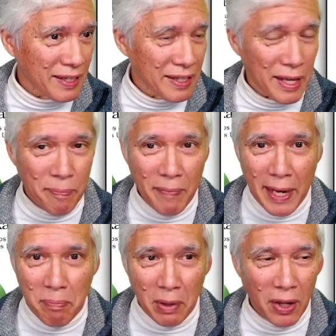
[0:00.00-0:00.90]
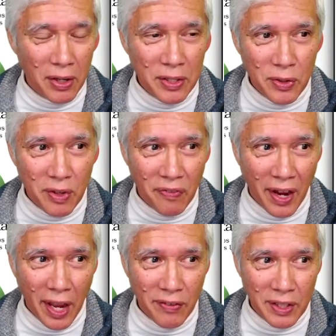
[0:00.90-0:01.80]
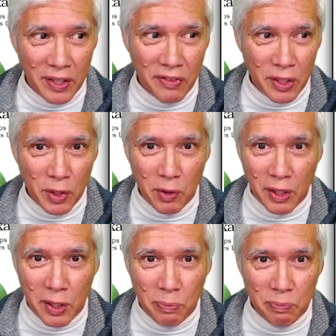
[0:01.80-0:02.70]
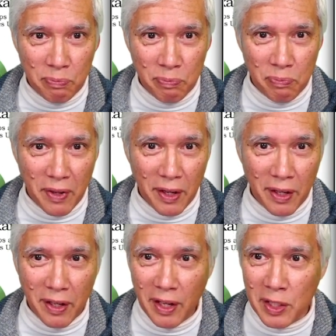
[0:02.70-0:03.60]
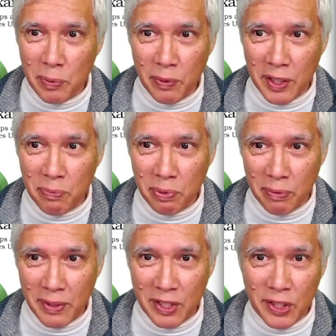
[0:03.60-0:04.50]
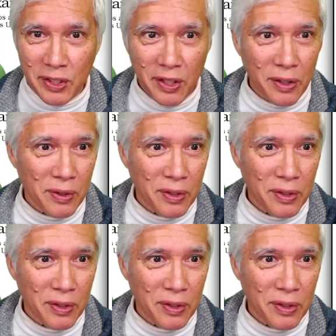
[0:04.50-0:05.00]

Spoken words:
It may block you if I haven't given you express permission, though.